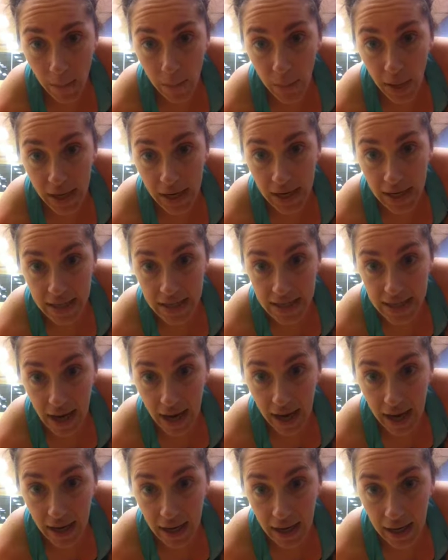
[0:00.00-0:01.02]
but it's
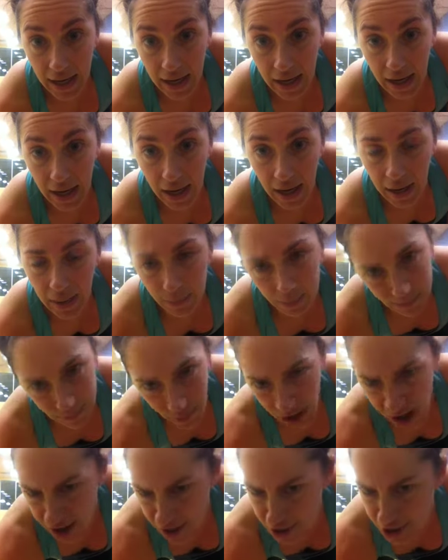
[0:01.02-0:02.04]
a. will
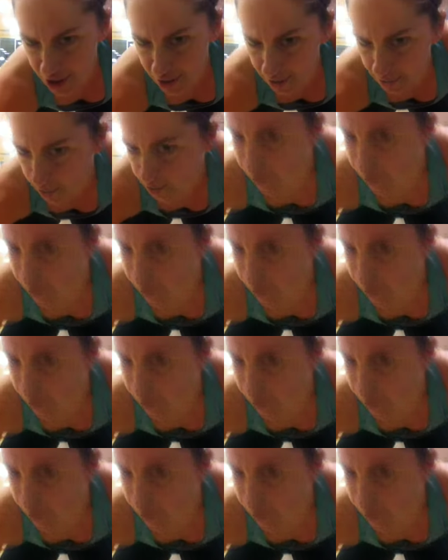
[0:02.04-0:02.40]
um, show you the